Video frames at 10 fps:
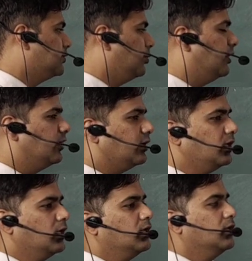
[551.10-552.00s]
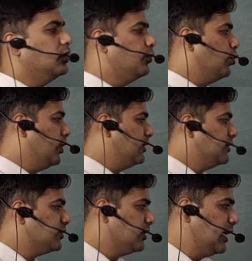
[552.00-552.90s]
So here the poet
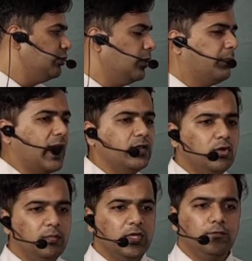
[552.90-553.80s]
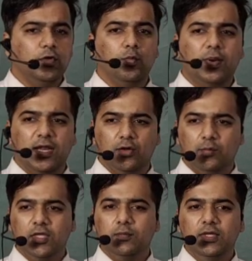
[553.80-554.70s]
described a panoramic view.
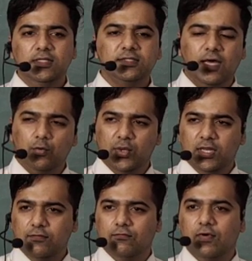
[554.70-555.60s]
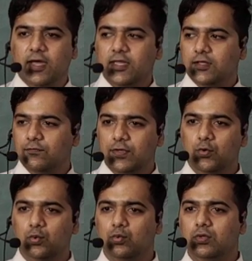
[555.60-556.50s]
Panoramic means a very wide
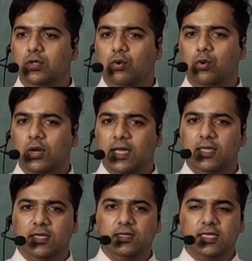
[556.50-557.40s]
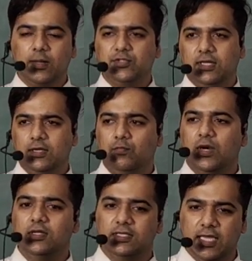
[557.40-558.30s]
view. Whole eye can capture at
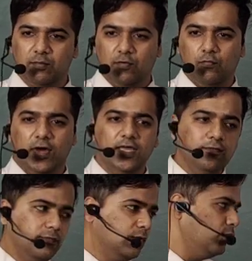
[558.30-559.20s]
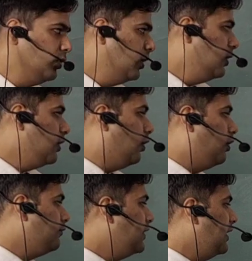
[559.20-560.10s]
one time. A wide view
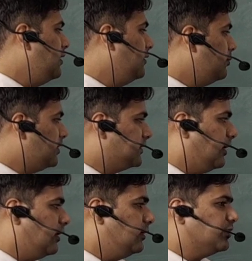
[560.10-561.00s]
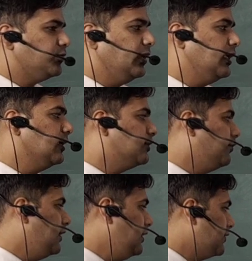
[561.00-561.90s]
of the Indian bazaar displaying its
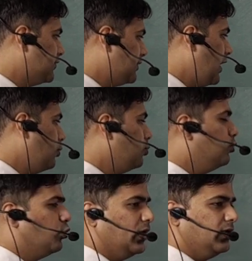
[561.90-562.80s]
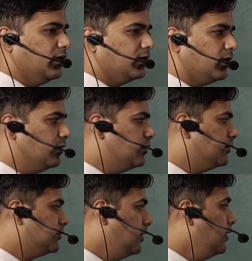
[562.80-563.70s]
various sound, various
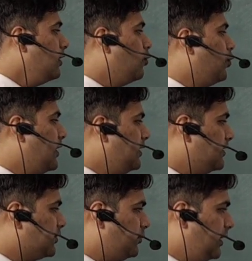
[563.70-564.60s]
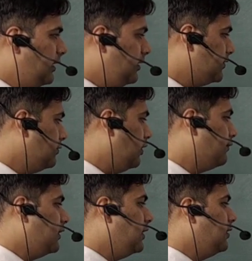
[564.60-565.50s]
colors, various smells
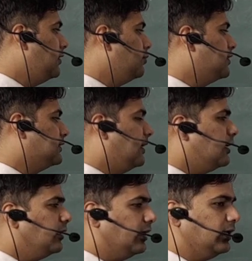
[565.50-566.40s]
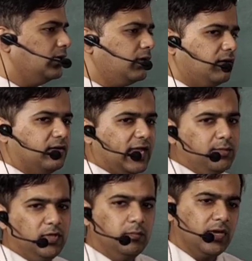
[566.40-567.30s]
of the Indian bazaar in a
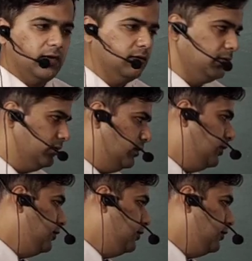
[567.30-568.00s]
rhyming manner.